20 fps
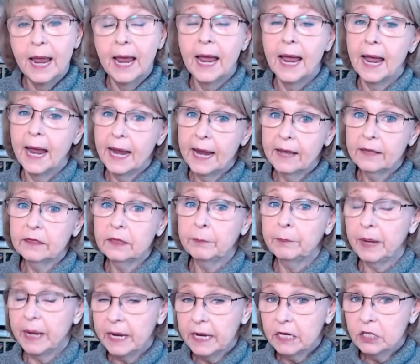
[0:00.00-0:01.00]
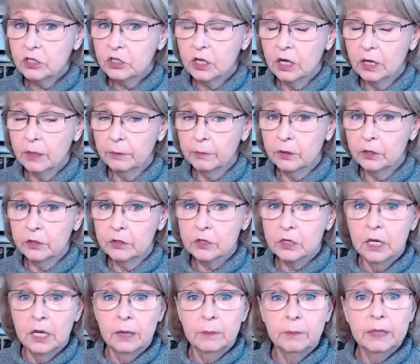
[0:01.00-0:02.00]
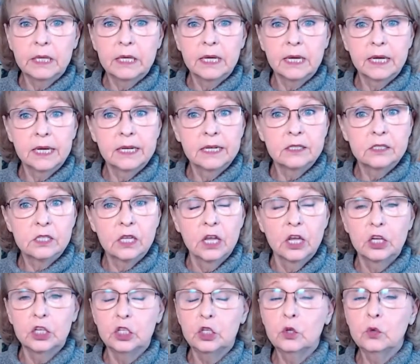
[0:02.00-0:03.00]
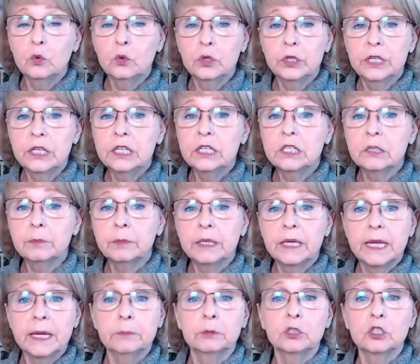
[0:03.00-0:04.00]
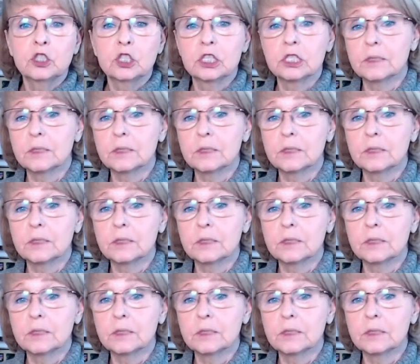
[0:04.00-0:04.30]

and the page numbers, because you need to be able to just